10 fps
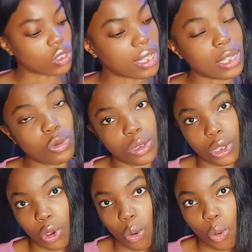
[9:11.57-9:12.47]
You start
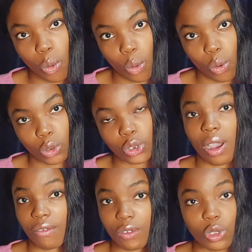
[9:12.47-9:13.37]
with the hook.
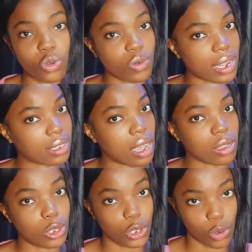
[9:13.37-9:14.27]
You are free to write
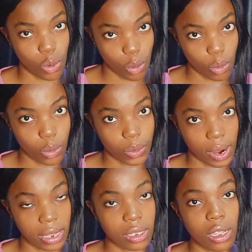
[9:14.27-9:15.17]
out the hook,
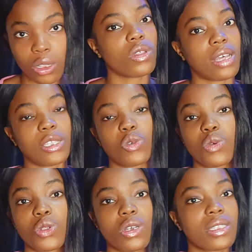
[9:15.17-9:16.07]
right? So that
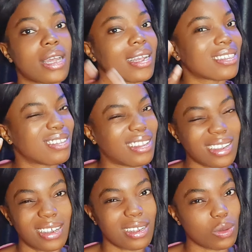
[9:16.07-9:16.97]
you will not start
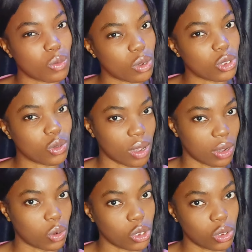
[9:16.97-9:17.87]
thinking what you
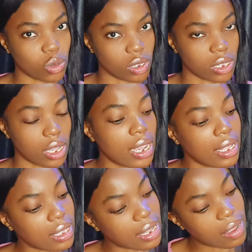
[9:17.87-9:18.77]
are going to say.
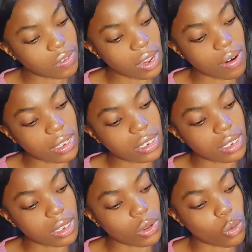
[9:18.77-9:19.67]
Then after
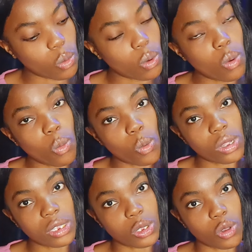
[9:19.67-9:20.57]
writing the hook,
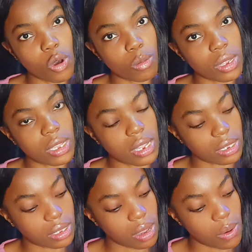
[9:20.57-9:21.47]
what is coming
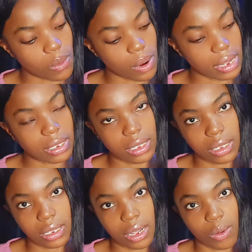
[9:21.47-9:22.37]
next? Write
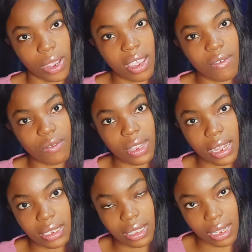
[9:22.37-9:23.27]
it down. If
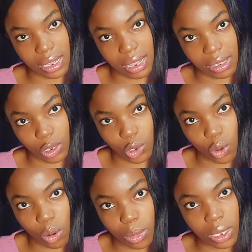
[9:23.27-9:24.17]
that thing that is
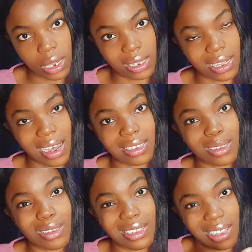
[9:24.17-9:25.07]
coming next
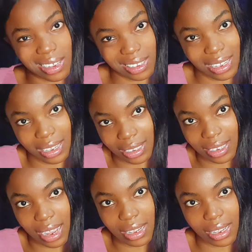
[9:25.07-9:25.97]
has things
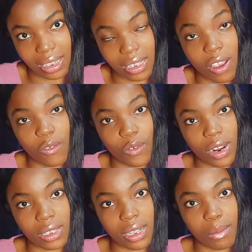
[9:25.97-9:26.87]
inside it,
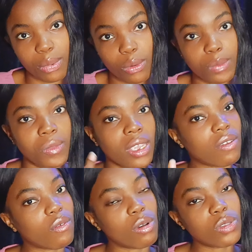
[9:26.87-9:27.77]
for example,
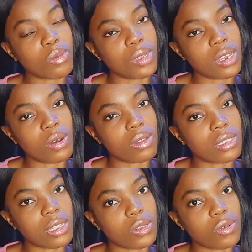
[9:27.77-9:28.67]
if you want to be a
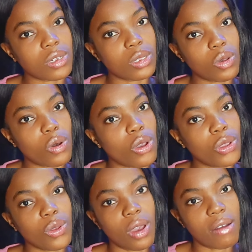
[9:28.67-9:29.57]
content creator,
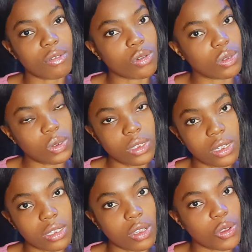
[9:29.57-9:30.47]
you have to do
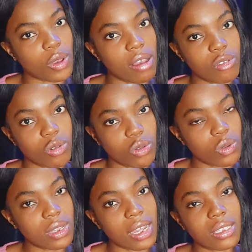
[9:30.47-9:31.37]
this, you have to
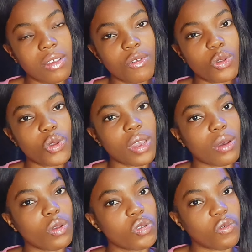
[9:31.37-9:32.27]
do that. If you know you
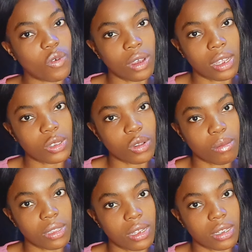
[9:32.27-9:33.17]
are going to forget some